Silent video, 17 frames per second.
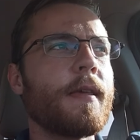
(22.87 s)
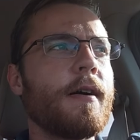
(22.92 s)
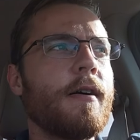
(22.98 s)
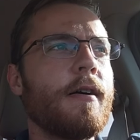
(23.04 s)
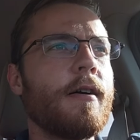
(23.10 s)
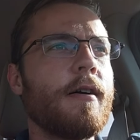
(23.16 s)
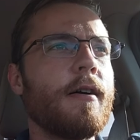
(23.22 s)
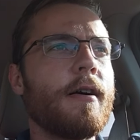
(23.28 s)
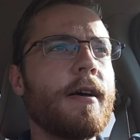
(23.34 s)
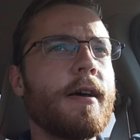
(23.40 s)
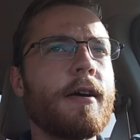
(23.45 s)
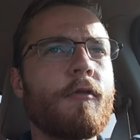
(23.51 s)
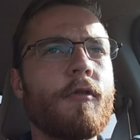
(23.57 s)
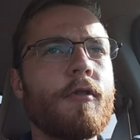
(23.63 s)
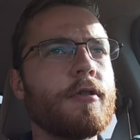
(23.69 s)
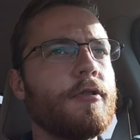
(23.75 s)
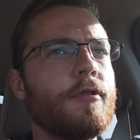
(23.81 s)

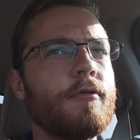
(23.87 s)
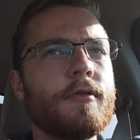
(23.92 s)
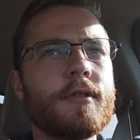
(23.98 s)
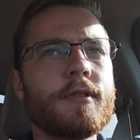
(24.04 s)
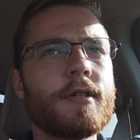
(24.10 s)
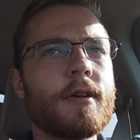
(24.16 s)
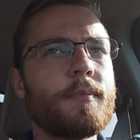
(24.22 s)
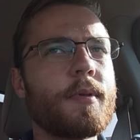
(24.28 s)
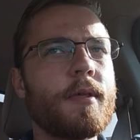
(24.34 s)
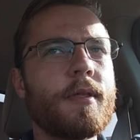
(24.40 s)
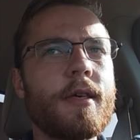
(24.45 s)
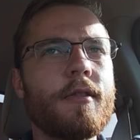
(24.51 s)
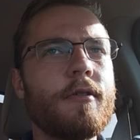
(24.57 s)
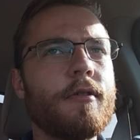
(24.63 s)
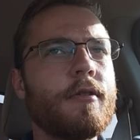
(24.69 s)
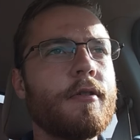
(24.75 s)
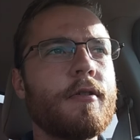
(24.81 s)
or doing something
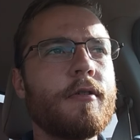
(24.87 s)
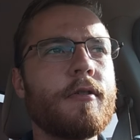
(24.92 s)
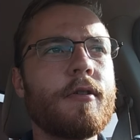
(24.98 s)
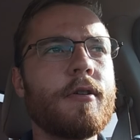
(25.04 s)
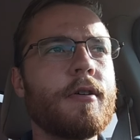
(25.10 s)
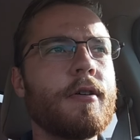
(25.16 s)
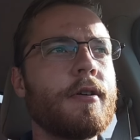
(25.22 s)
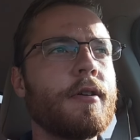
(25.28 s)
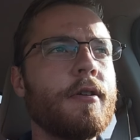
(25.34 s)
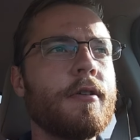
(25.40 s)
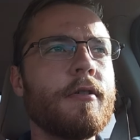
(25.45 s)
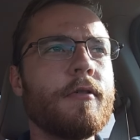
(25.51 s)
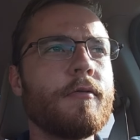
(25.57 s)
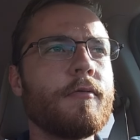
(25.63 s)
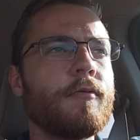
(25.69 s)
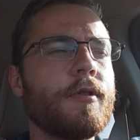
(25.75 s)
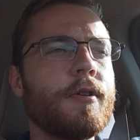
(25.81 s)
that they're, you
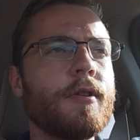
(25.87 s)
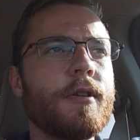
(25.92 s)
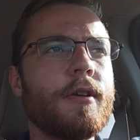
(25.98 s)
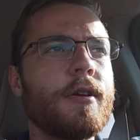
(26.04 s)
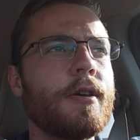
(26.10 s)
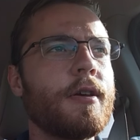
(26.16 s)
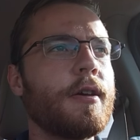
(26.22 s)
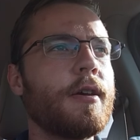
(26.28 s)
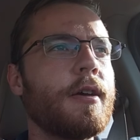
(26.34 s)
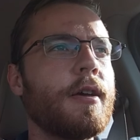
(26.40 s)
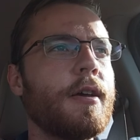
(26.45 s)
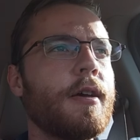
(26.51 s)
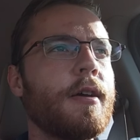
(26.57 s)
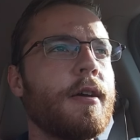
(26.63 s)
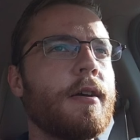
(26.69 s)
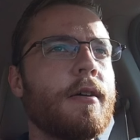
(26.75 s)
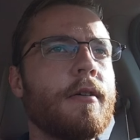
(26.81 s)
know, really,
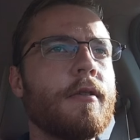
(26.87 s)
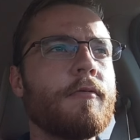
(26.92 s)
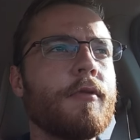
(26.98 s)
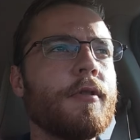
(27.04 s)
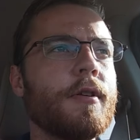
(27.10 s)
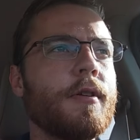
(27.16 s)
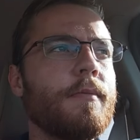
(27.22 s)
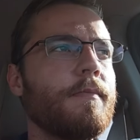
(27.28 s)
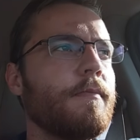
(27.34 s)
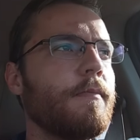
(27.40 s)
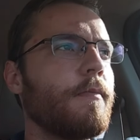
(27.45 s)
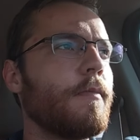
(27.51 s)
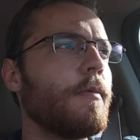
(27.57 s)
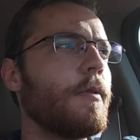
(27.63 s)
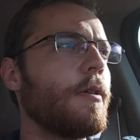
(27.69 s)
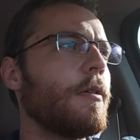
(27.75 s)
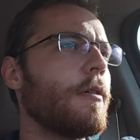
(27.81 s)
really
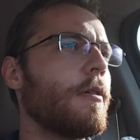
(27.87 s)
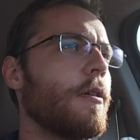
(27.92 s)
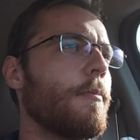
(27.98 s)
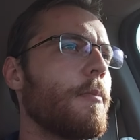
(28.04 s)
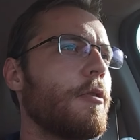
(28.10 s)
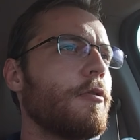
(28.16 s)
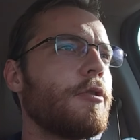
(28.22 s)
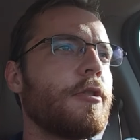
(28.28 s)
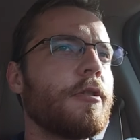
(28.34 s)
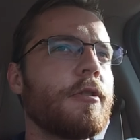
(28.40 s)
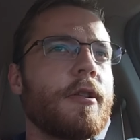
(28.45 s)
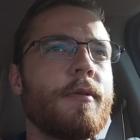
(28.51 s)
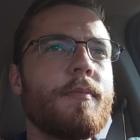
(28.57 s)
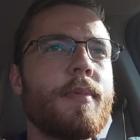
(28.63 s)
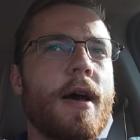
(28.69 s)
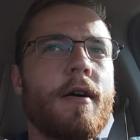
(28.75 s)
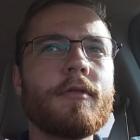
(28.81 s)

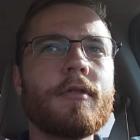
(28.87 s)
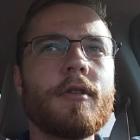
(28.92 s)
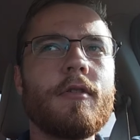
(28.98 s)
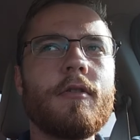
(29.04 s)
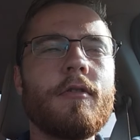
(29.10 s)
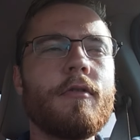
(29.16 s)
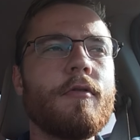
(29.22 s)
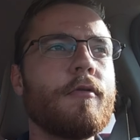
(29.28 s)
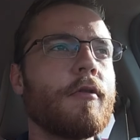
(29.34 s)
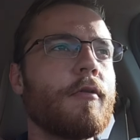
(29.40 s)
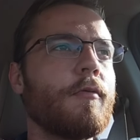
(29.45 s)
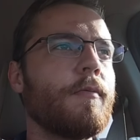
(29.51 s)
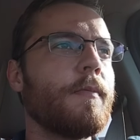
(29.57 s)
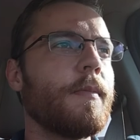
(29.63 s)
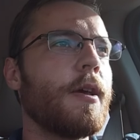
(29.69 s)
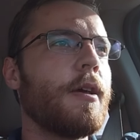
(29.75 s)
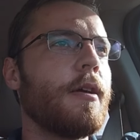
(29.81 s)
emotionally bound to do,
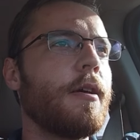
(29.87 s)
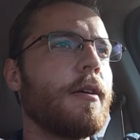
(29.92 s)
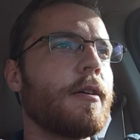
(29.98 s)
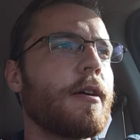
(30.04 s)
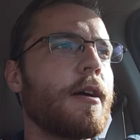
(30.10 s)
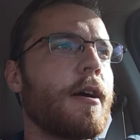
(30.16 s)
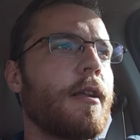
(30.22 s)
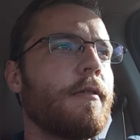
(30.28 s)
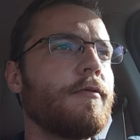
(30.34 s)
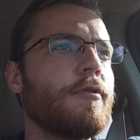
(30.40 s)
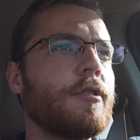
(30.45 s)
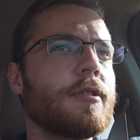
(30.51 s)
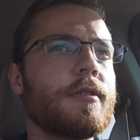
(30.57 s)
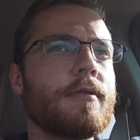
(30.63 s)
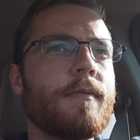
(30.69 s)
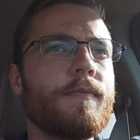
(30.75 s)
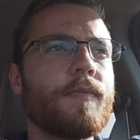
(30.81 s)
or kind of
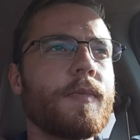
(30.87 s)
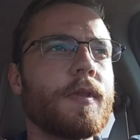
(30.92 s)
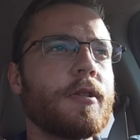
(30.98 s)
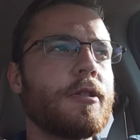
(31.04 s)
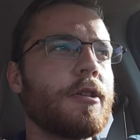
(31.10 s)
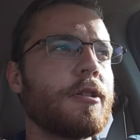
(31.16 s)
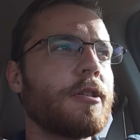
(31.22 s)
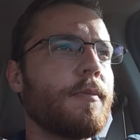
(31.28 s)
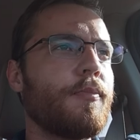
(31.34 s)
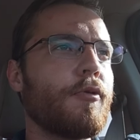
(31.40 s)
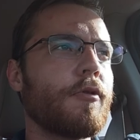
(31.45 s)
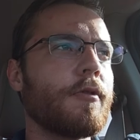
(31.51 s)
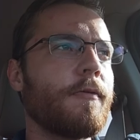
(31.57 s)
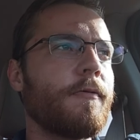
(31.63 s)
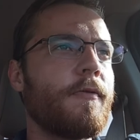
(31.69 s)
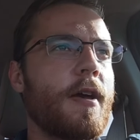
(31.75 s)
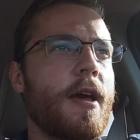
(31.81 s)
just to
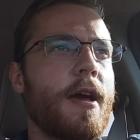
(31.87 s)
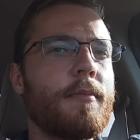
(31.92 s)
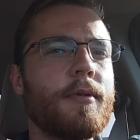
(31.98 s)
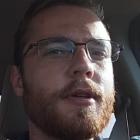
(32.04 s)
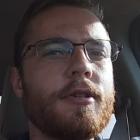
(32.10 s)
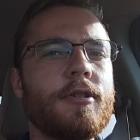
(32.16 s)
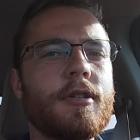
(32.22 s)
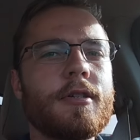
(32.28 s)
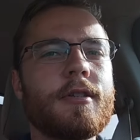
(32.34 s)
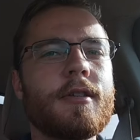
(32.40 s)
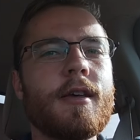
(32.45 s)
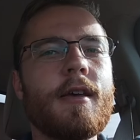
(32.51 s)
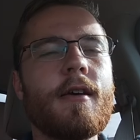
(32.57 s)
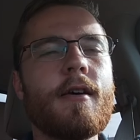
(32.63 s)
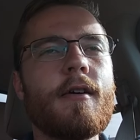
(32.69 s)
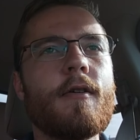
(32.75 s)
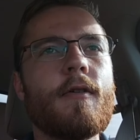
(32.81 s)
support the family, just
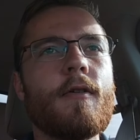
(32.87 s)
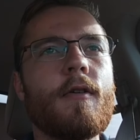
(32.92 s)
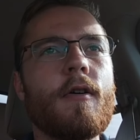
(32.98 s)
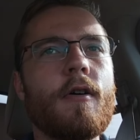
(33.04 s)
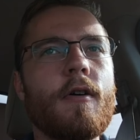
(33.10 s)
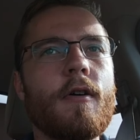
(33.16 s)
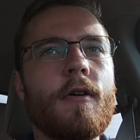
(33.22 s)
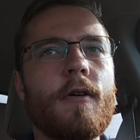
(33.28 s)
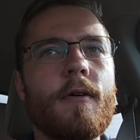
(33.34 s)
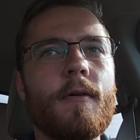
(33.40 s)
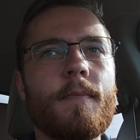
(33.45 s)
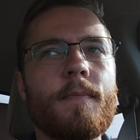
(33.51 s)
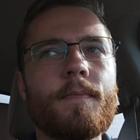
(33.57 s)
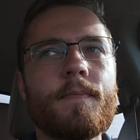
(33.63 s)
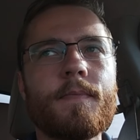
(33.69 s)
so